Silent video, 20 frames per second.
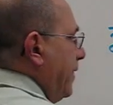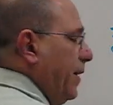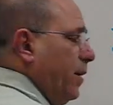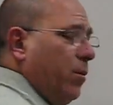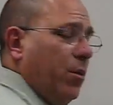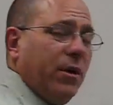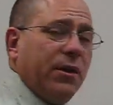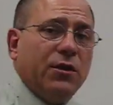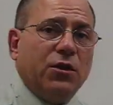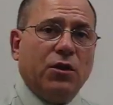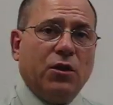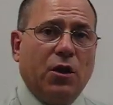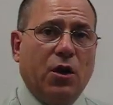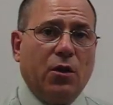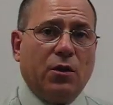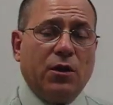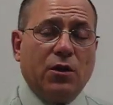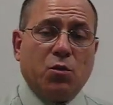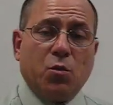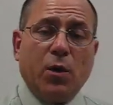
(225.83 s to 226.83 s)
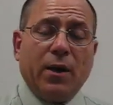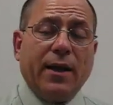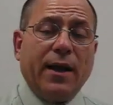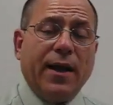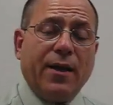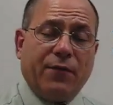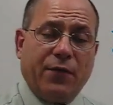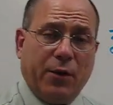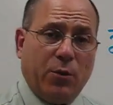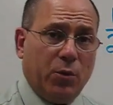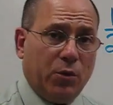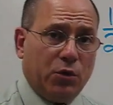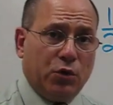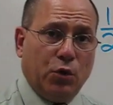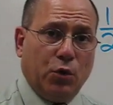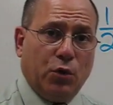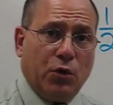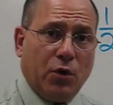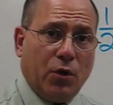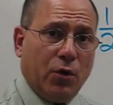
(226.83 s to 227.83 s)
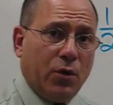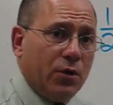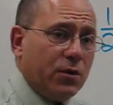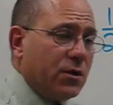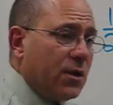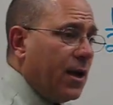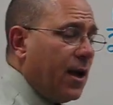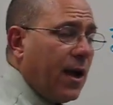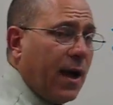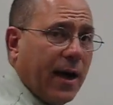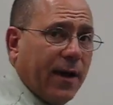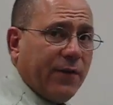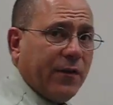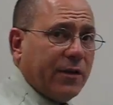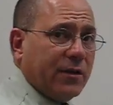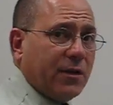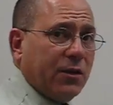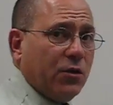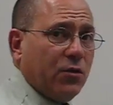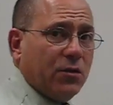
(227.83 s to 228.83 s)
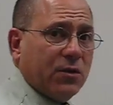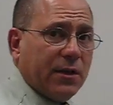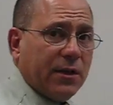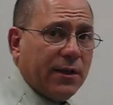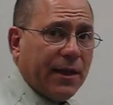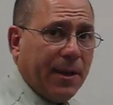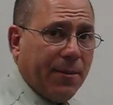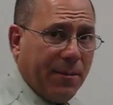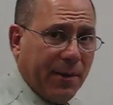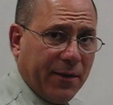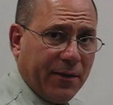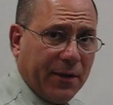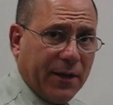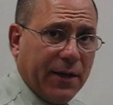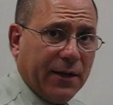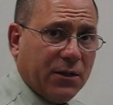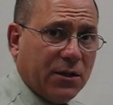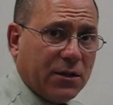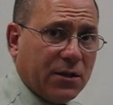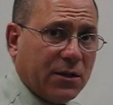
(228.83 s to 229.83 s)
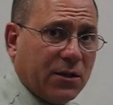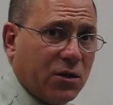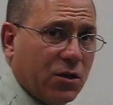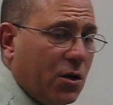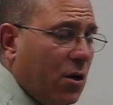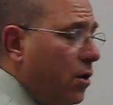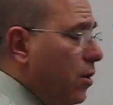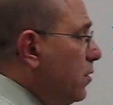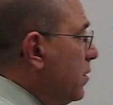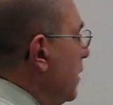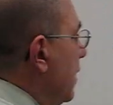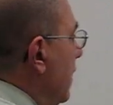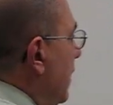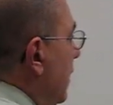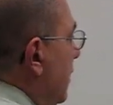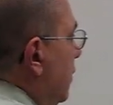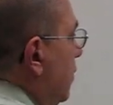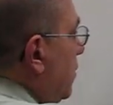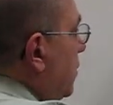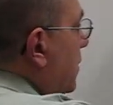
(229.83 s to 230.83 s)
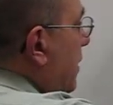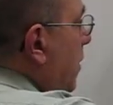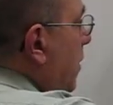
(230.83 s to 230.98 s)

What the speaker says: and they wanted to know, does 1/2 equal 2/3? Obviously, using that method I just showed, you'd